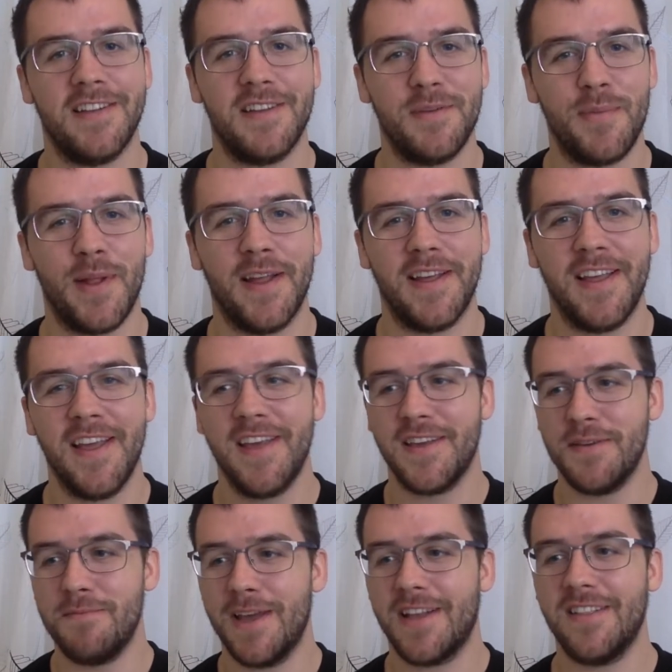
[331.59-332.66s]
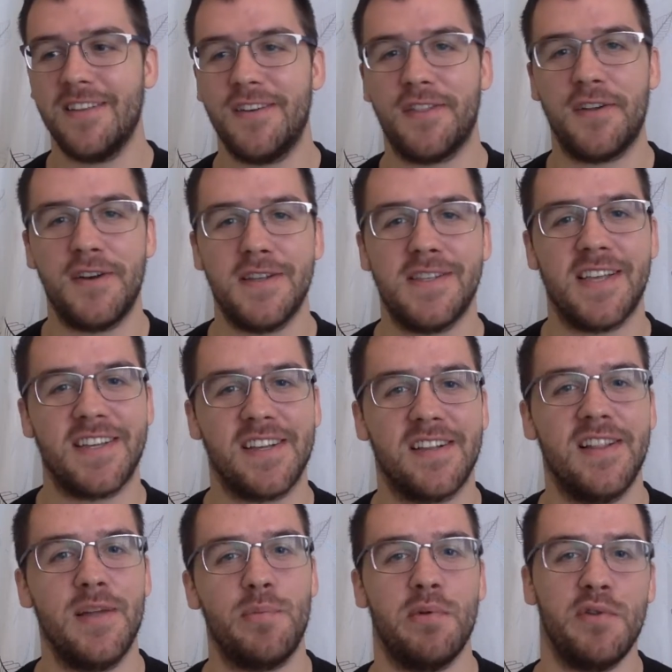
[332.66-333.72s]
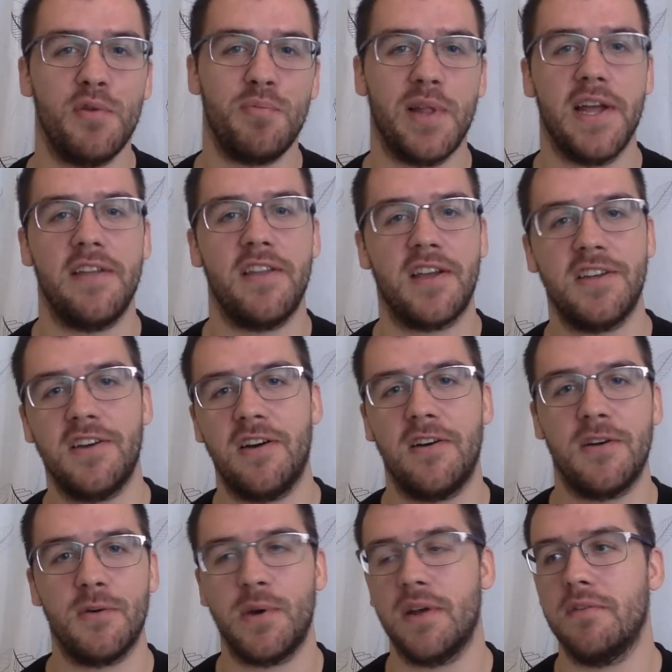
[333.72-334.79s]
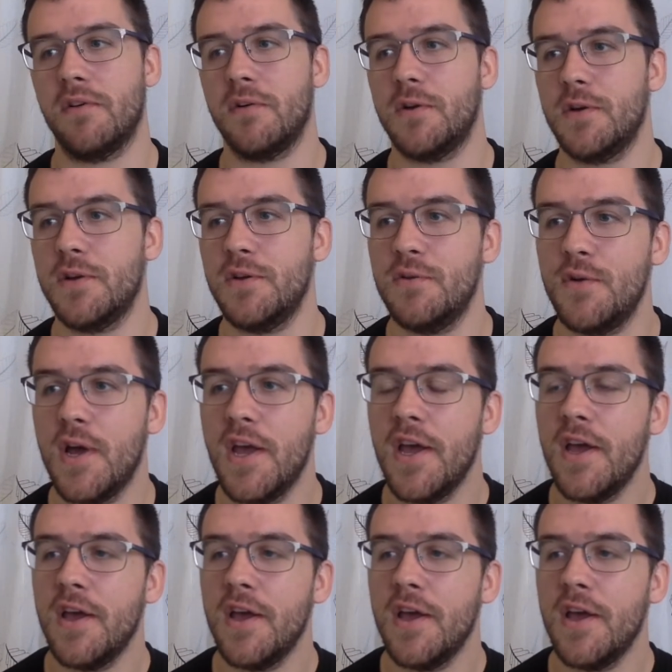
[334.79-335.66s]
And you make a little 30-second clip of you playing the guitar or whatever. Or you